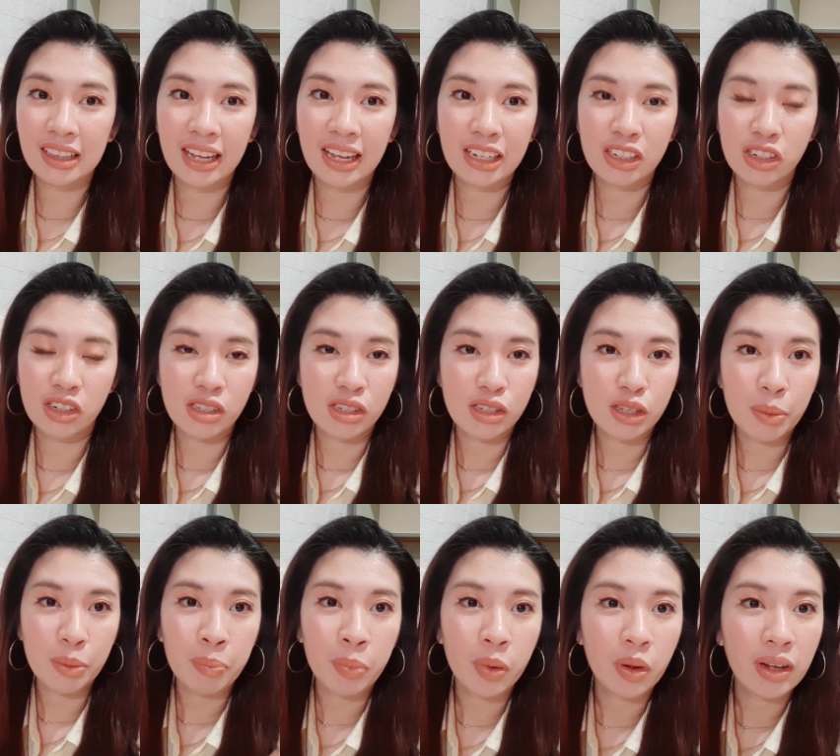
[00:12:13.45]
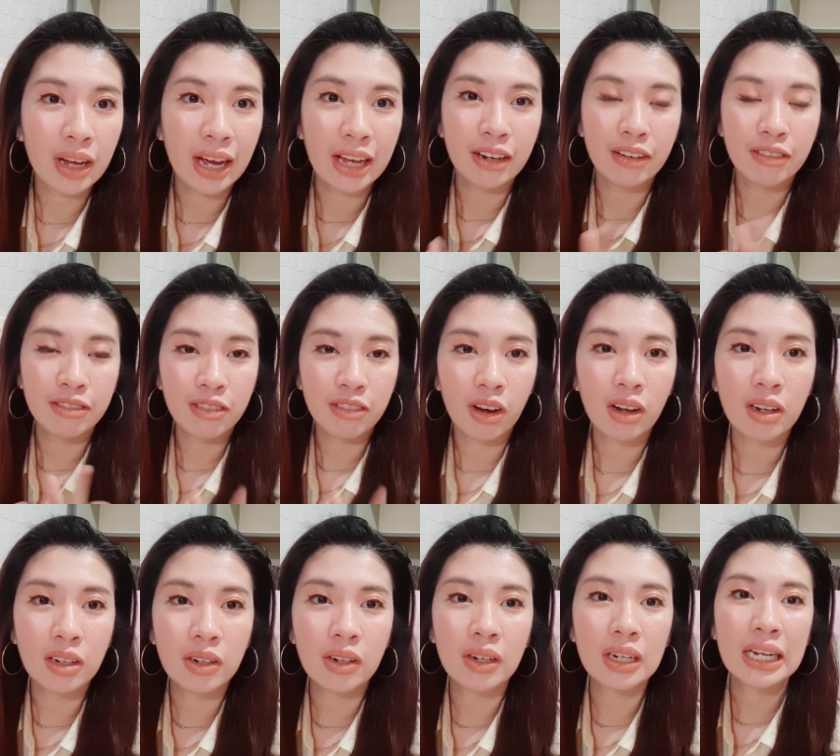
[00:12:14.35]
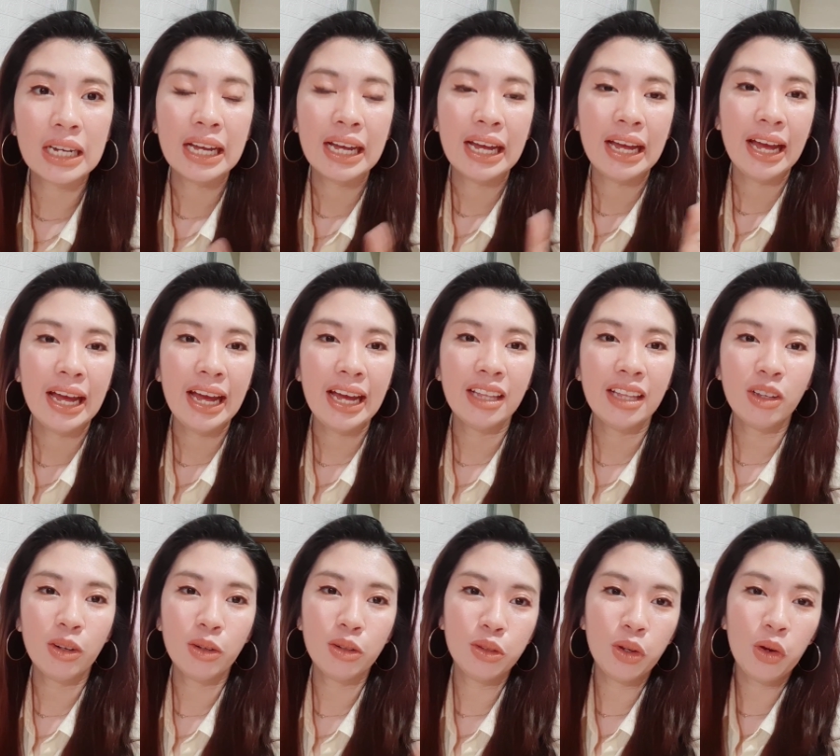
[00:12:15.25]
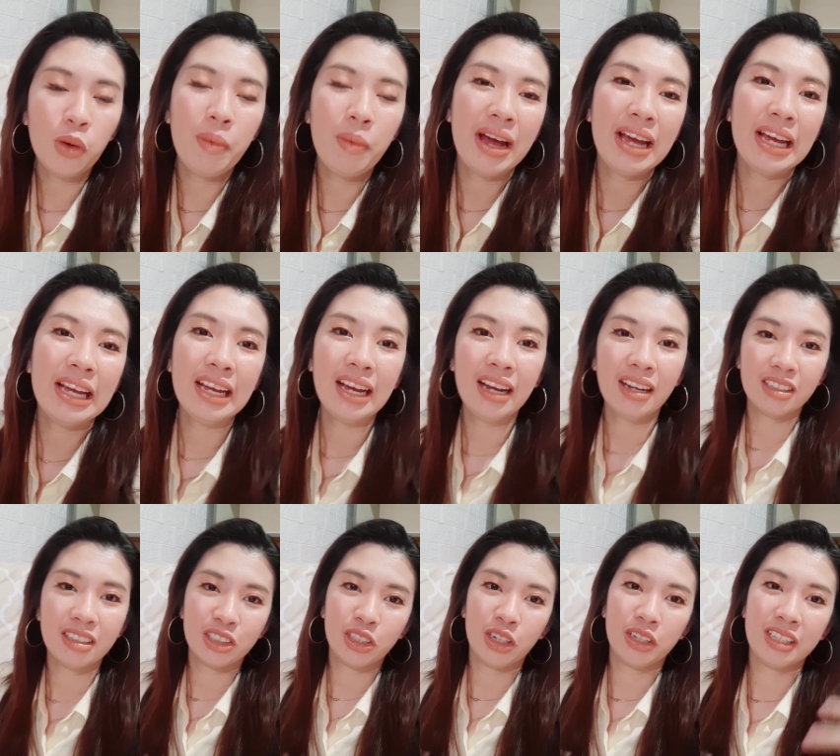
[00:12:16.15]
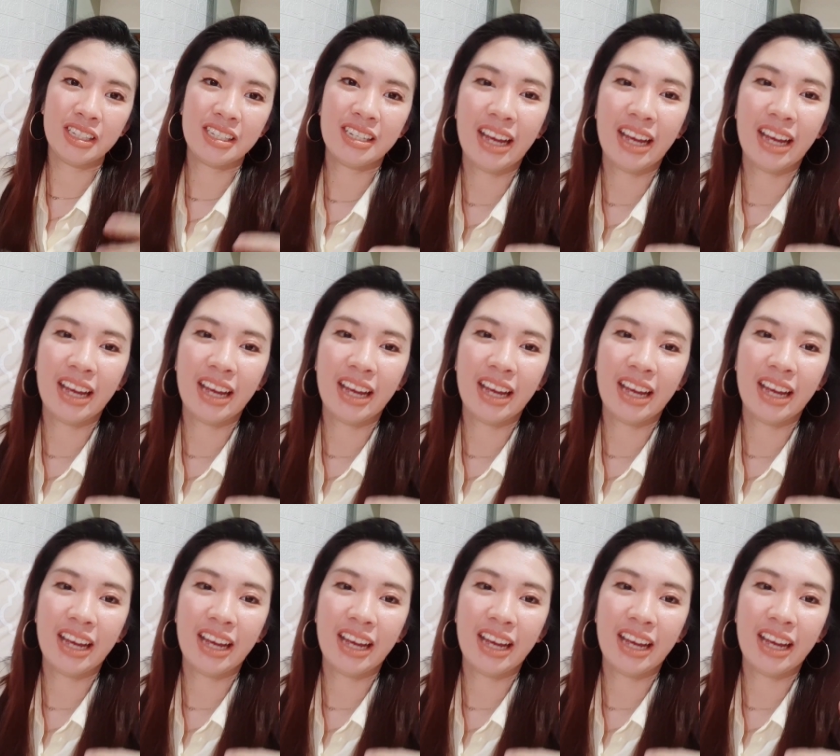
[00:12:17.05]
like just a simple kind of fall look. And although my shirt is